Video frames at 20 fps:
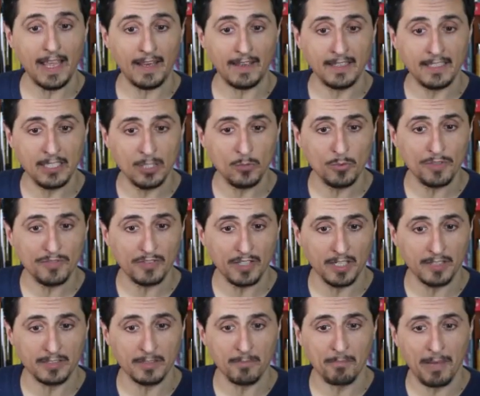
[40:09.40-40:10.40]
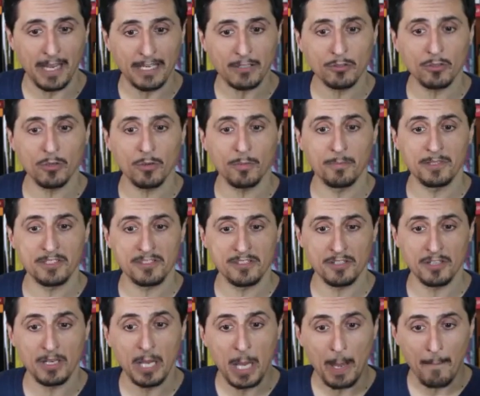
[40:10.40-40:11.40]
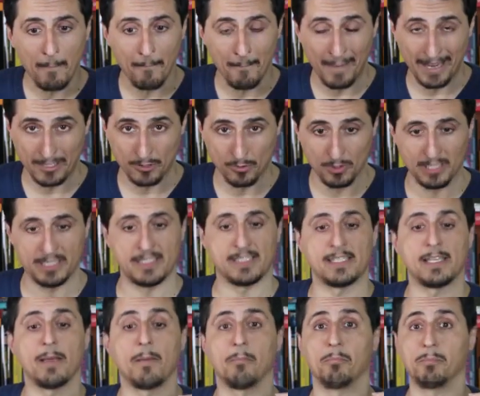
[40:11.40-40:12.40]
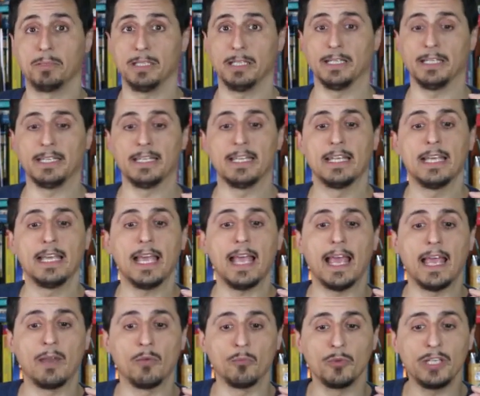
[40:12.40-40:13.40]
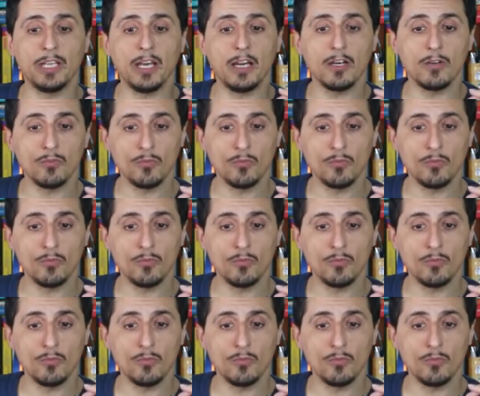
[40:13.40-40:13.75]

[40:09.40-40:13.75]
and here we've got the micrometer metrics plugin, and we are